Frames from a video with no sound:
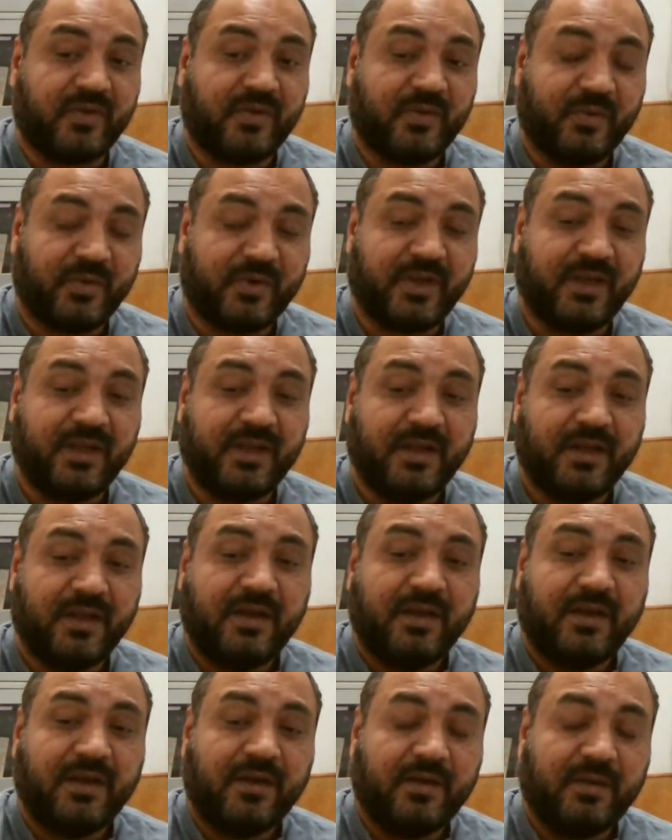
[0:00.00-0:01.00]
Okay,
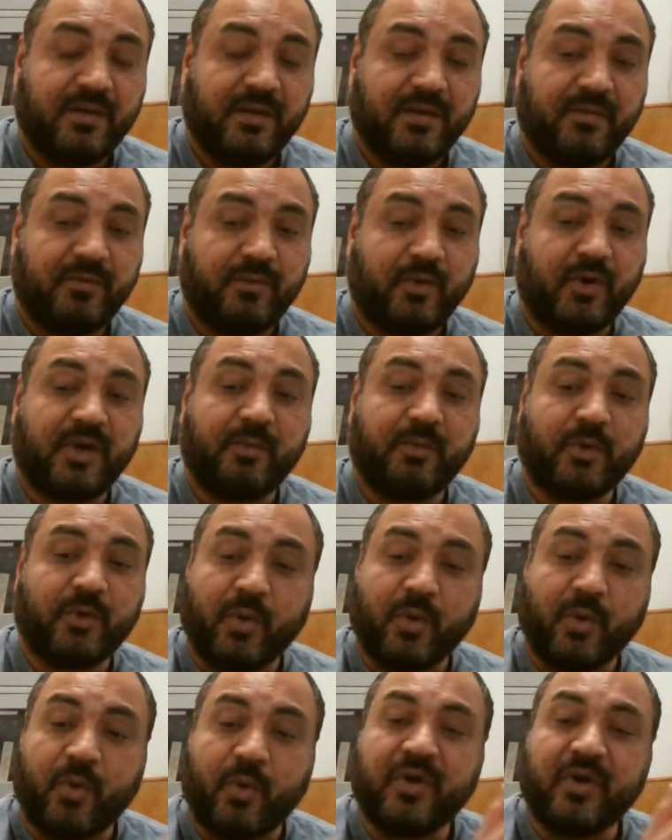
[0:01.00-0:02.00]
forget about the
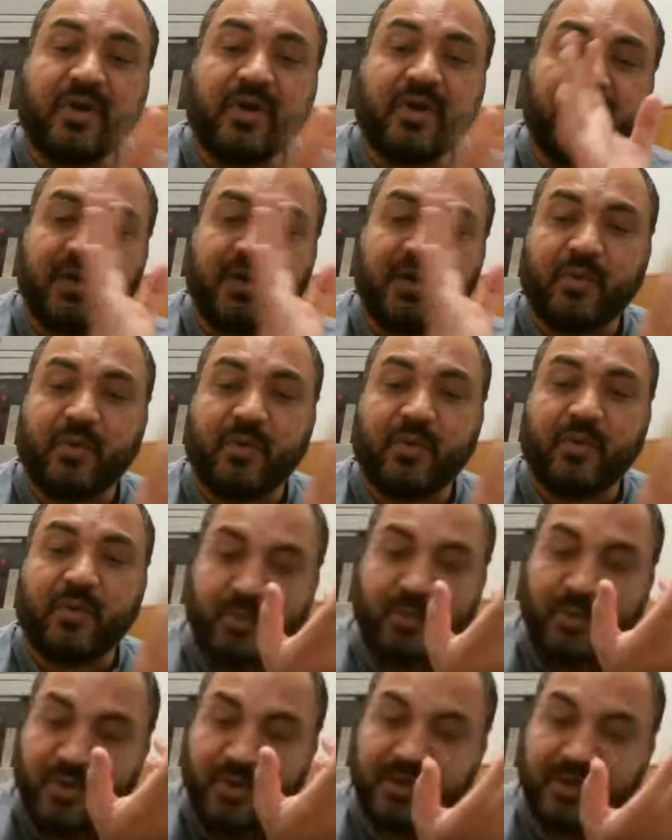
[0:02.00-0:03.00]
old trend,
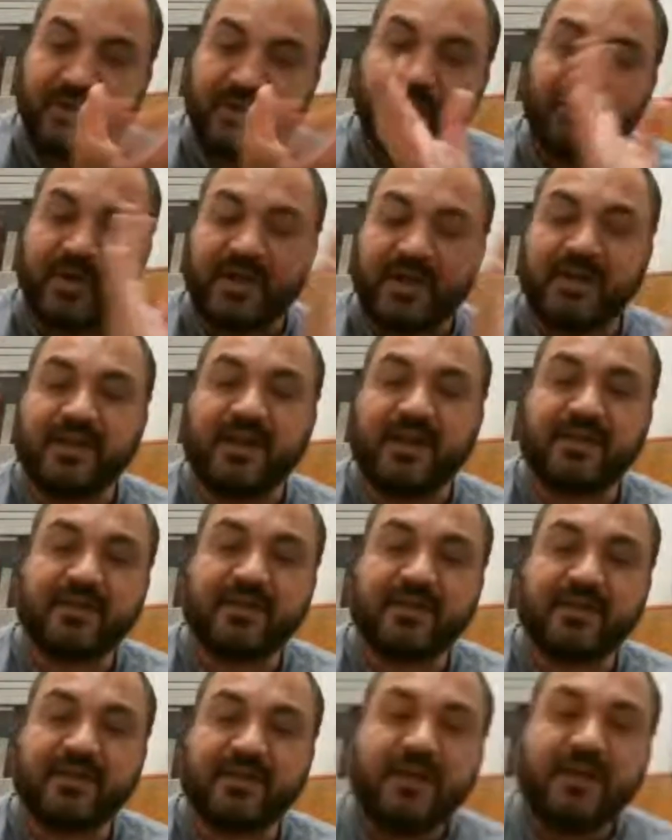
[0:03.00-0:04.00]
old
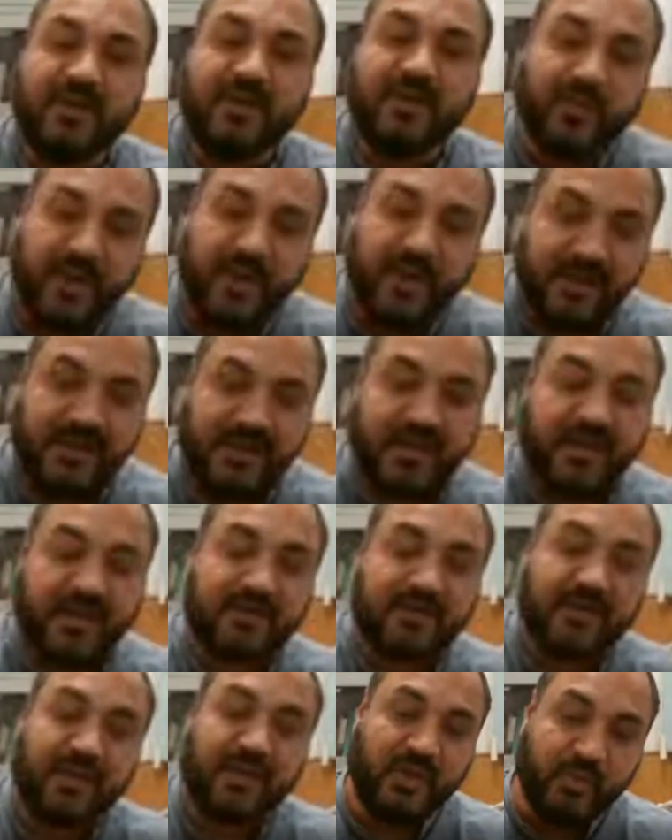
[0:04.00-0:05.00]
ideas, new
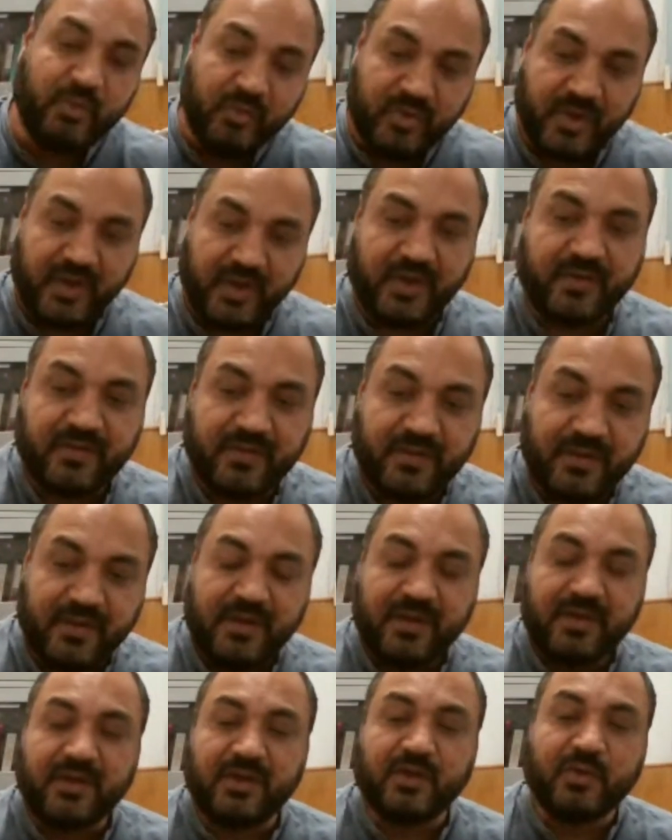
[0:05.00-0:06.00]
trends,
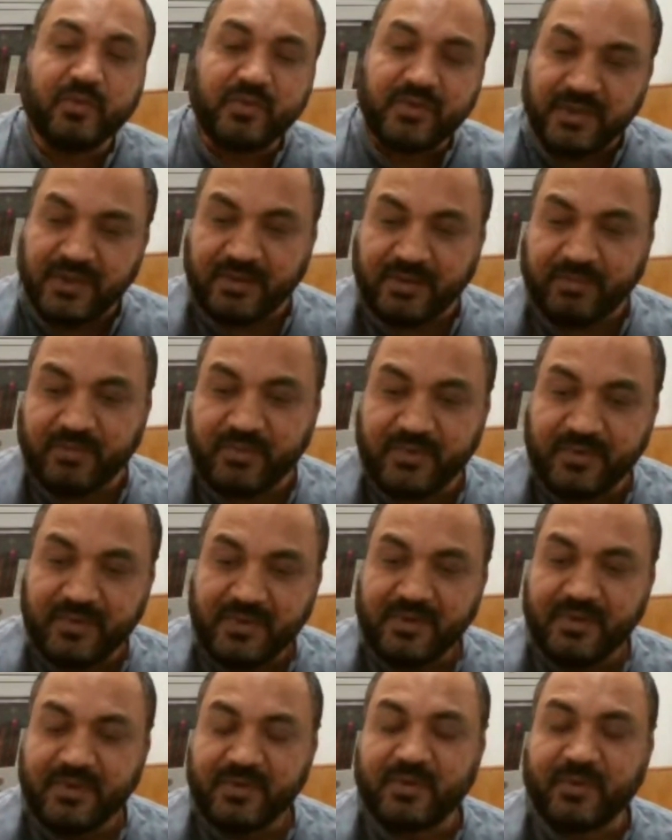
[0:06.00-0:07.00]
new
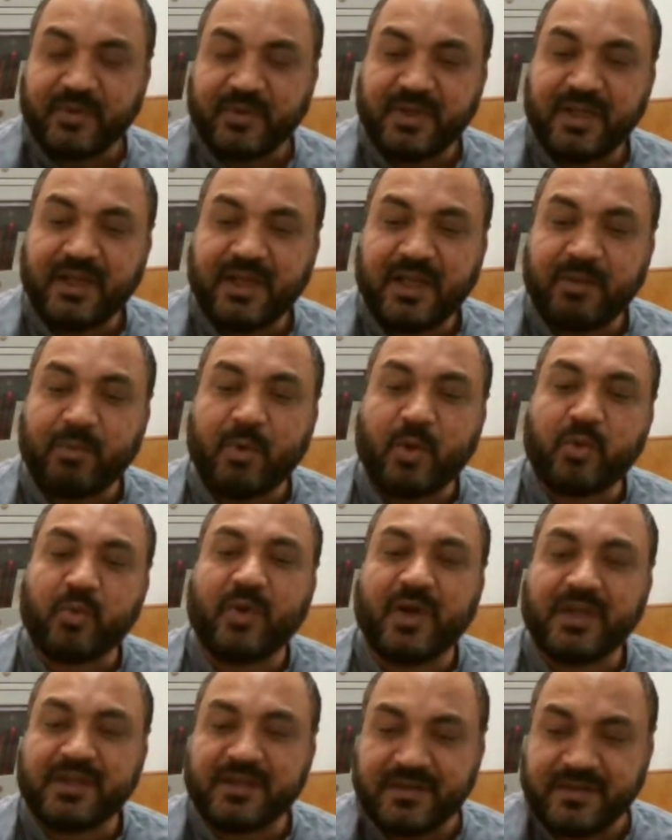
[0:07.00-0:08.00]
themes. Okay,
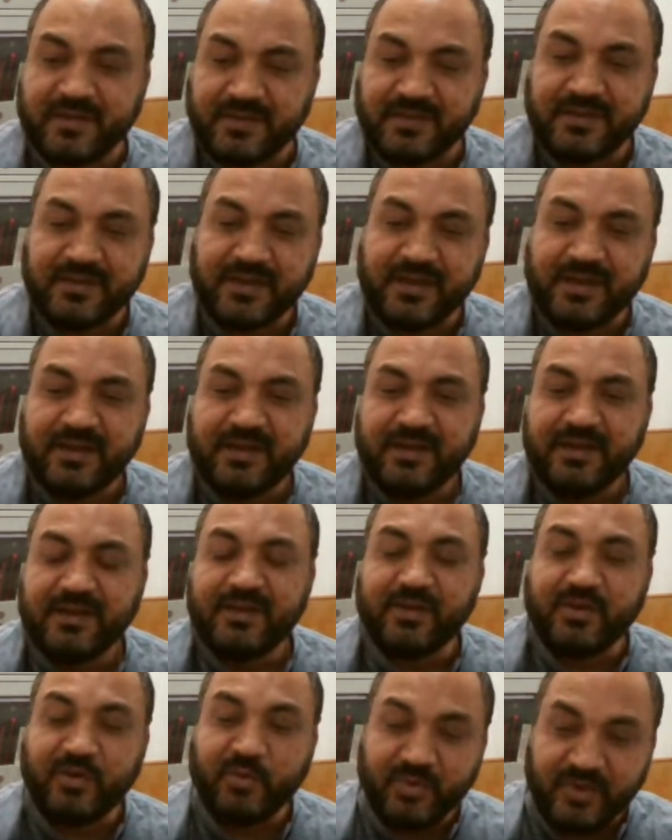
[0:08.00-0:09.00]
al-mawduat al-jadida,
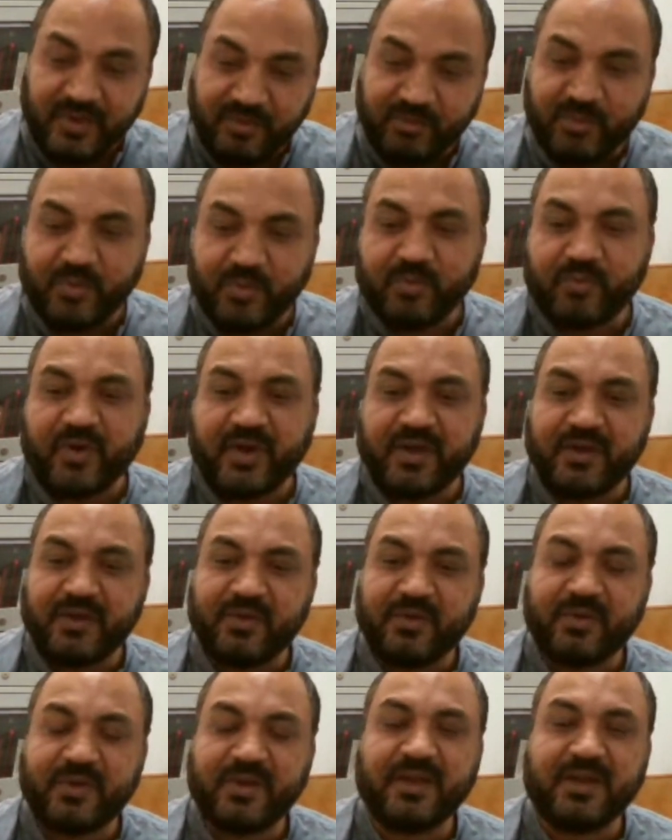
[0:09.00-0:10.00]
new themes you find.
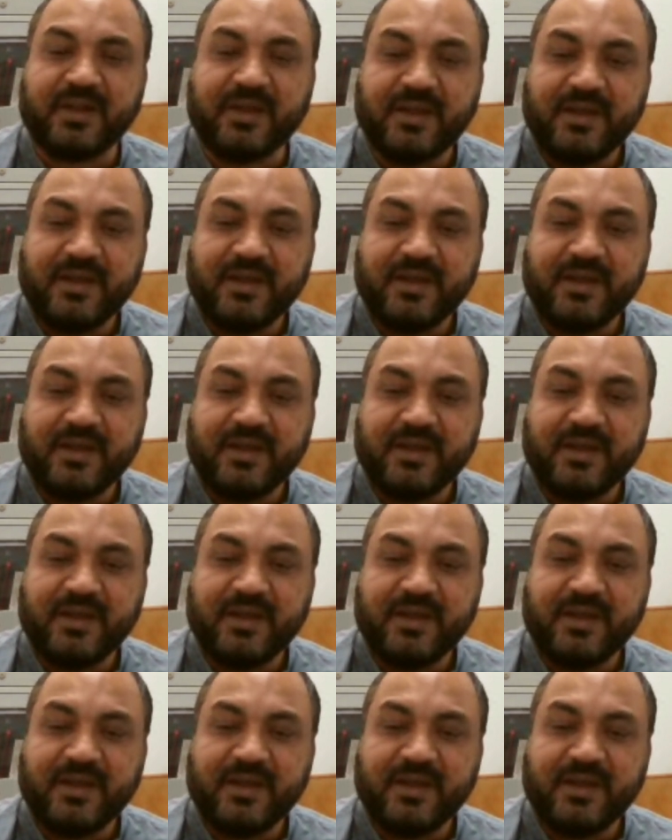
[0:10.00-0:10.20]
Okay,